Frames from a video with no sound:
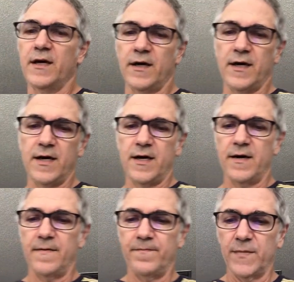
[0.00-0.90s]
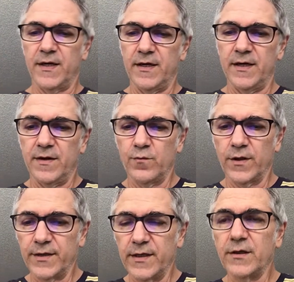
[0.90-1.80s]
um, and
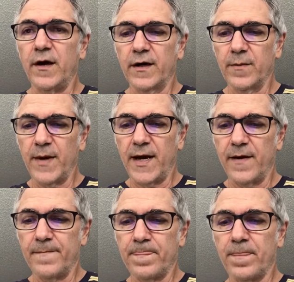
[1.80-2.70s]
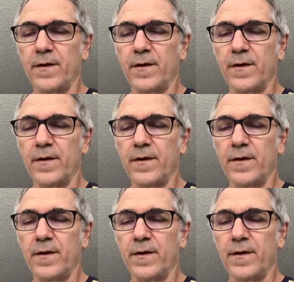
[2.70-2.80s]
what they talk about,